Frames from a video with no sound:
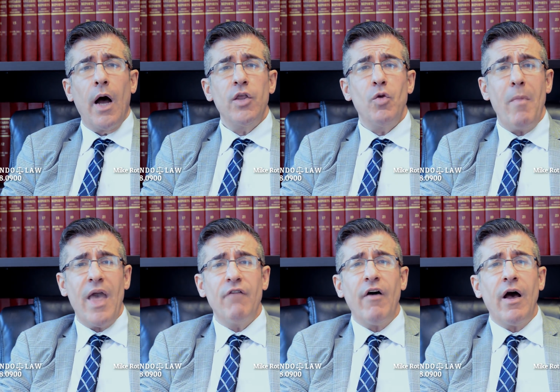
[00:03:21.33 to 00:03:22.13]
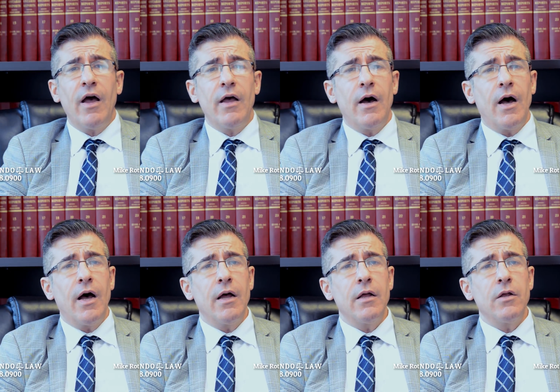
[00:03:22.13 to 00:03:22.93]
You may
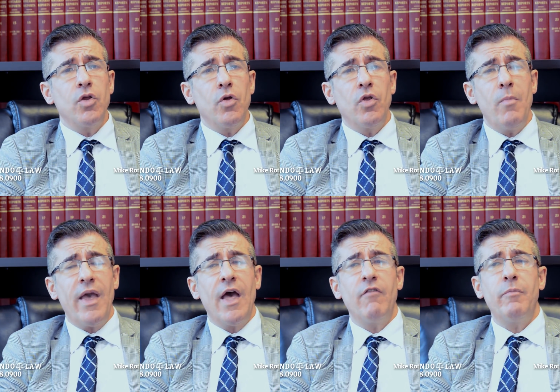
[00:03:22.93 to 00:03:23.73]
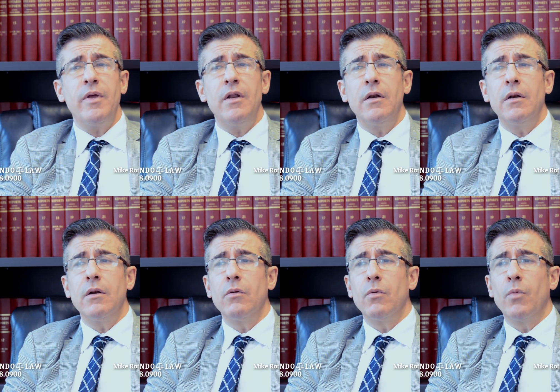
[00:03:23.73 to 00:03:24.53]
have
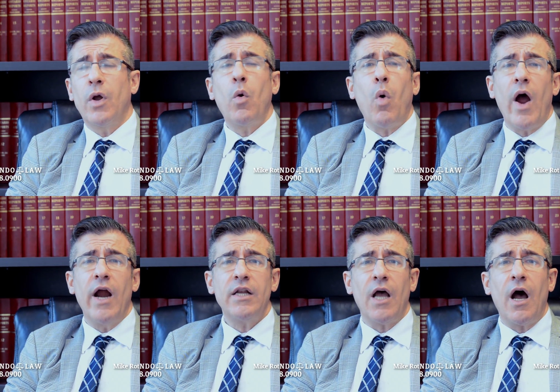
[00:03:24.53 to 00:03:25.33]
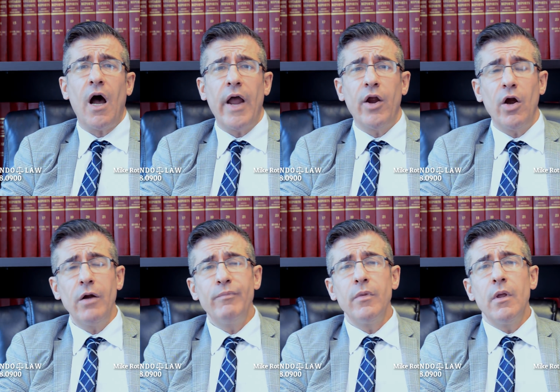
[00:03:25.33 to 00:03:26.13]
been required to
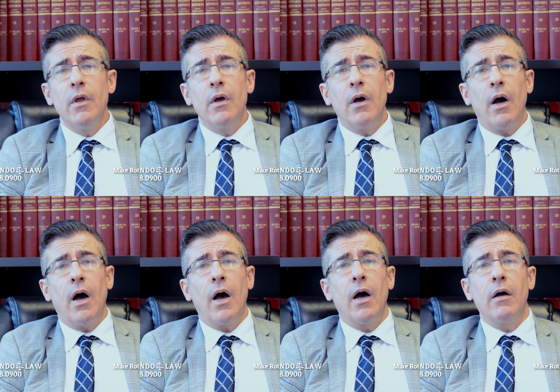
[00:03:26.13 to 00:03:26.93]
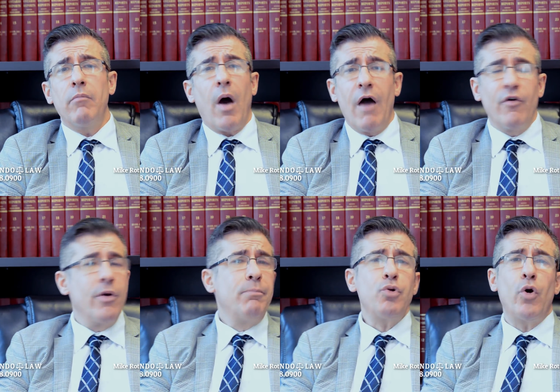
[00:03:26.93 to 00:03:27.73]
hire other
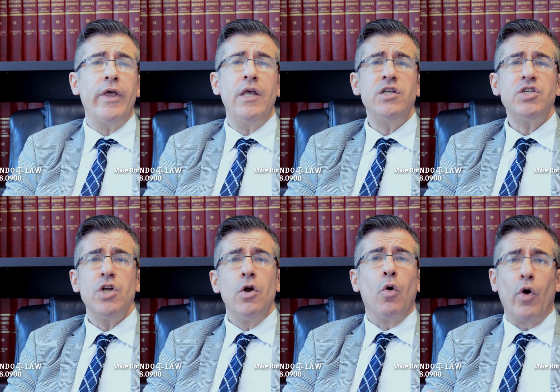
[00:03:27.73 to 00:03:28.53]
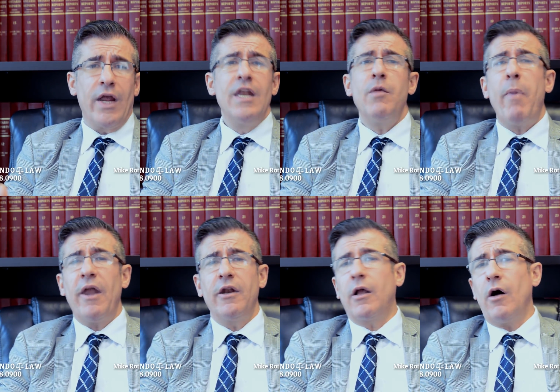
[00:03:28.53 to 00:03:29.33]
employees or
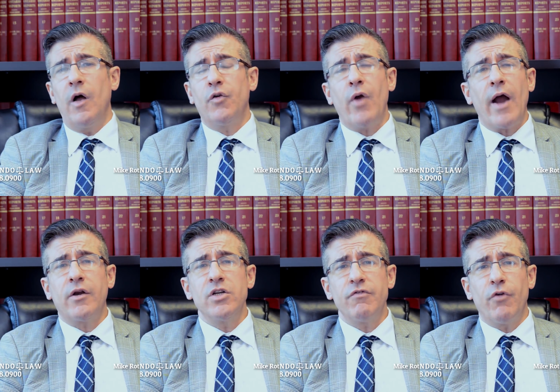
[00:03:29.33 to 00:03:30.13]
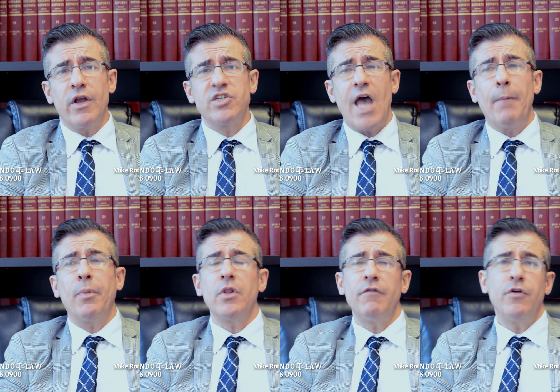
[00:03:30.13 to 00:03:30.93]
independent contractors. For
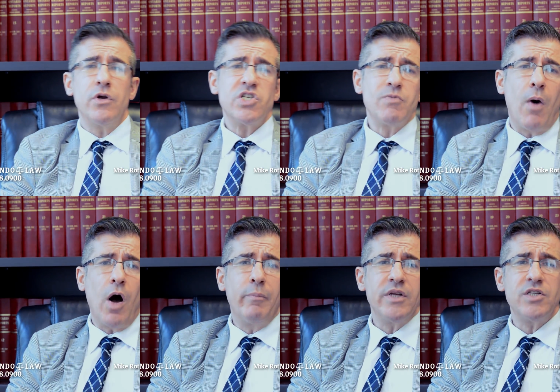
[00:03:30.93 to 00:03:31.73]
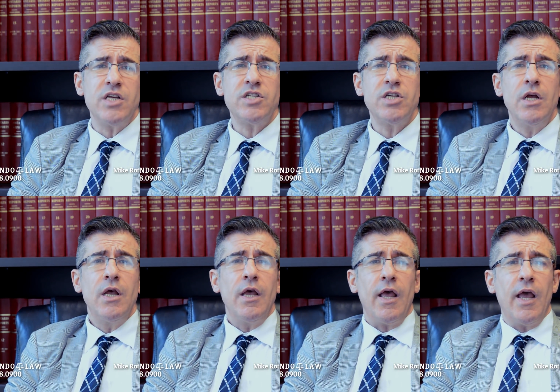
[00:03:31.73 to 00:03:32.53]
example, if you're a small business
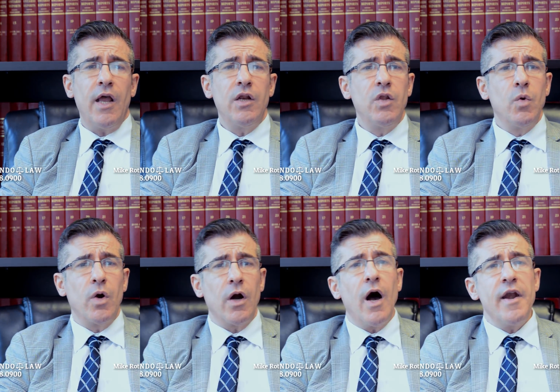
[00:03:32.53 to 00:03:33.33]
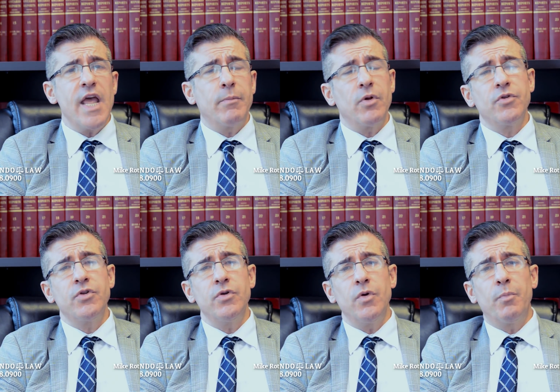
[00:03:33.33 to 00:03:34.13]
and you were unable
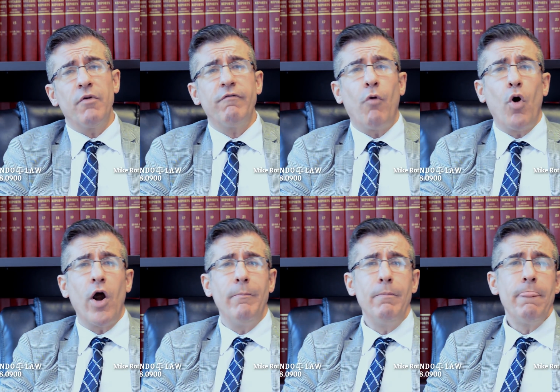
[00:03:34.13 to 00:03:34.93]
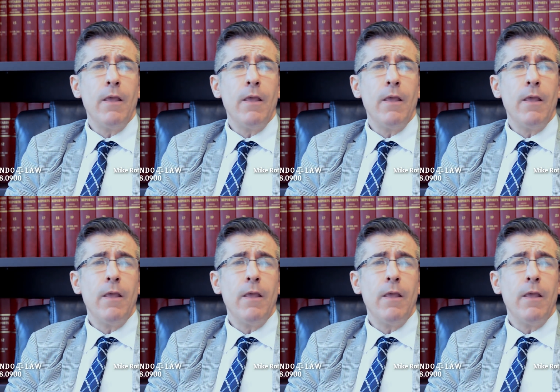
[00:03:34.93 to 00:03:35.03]
to perform